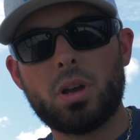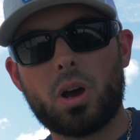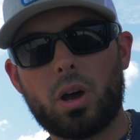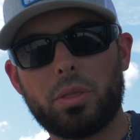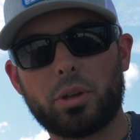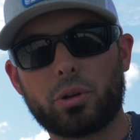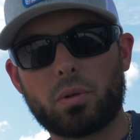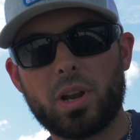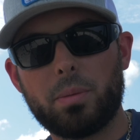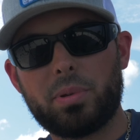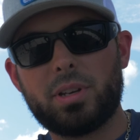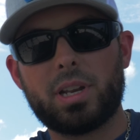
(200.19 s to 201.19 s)
on the
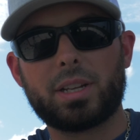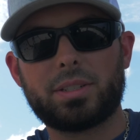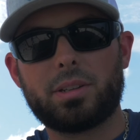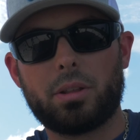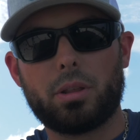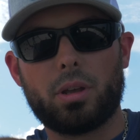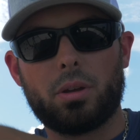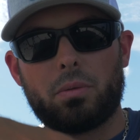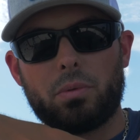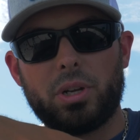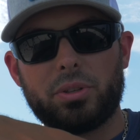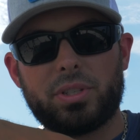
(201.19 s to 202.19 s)
grip next to the
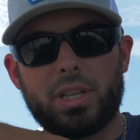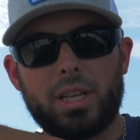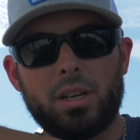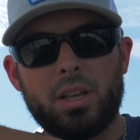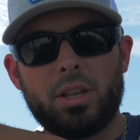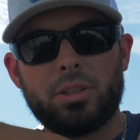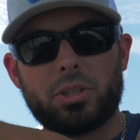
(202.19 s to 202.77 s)
reel seat,